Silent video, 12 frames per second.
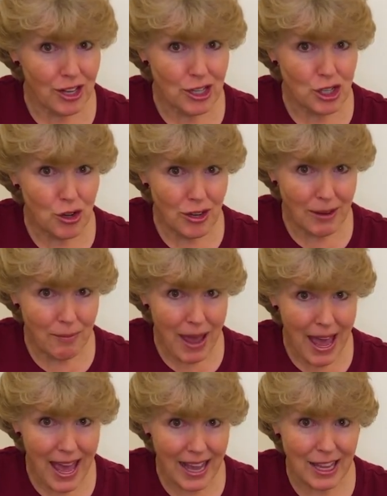the tuning
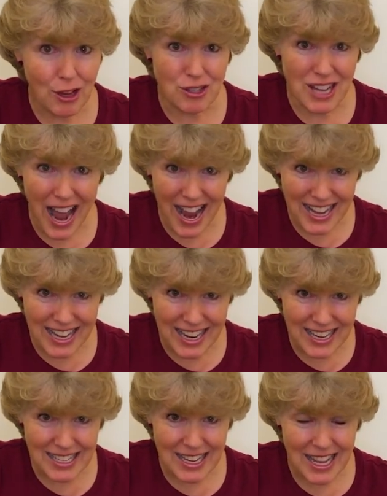peg, you tighten
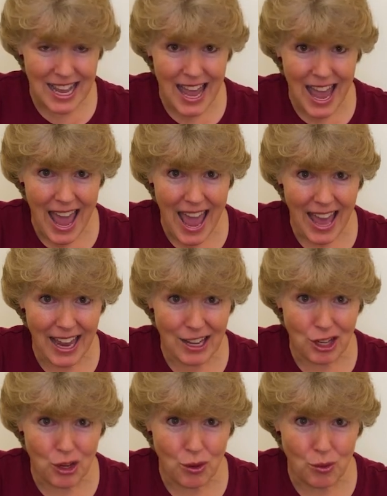it, and
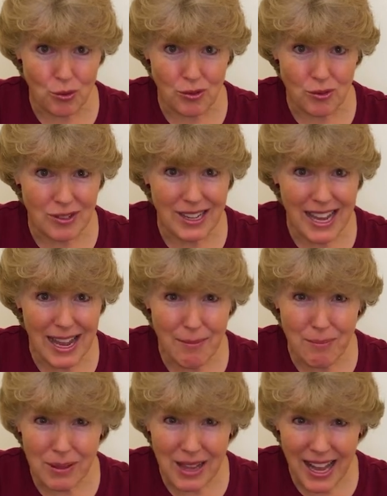you
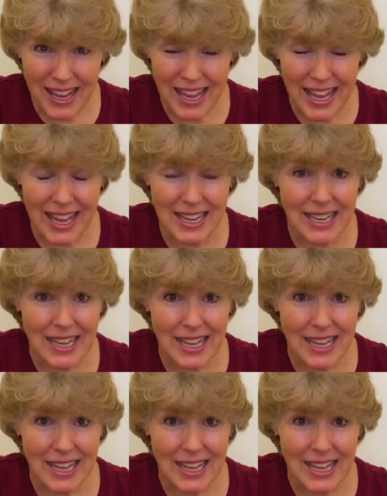keep plucking it